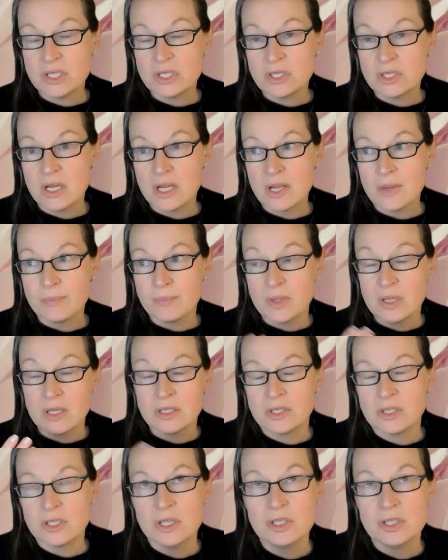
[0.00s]

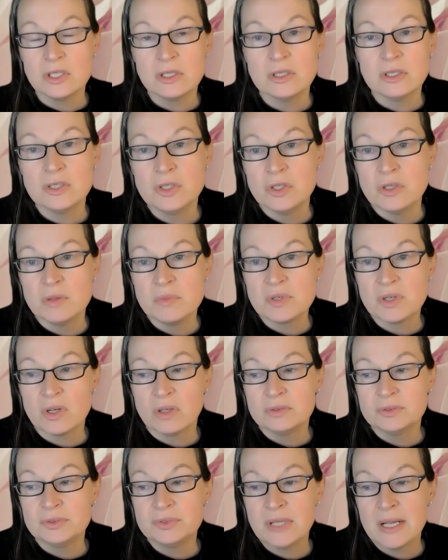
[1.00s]
in terms
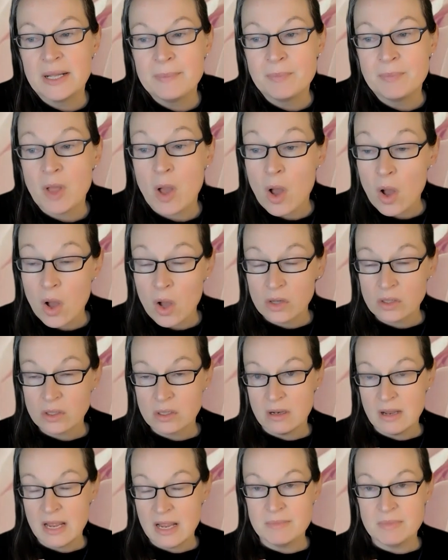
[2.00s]
of a hot
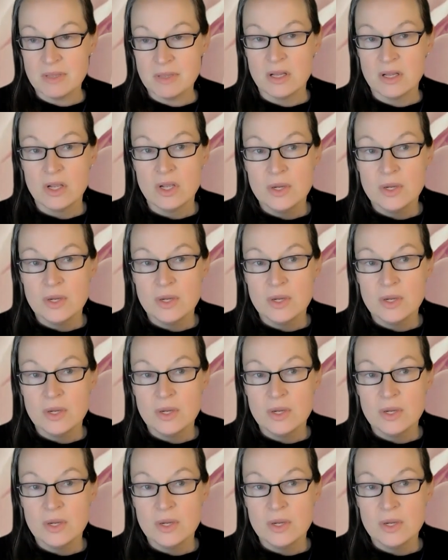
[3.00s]
climate,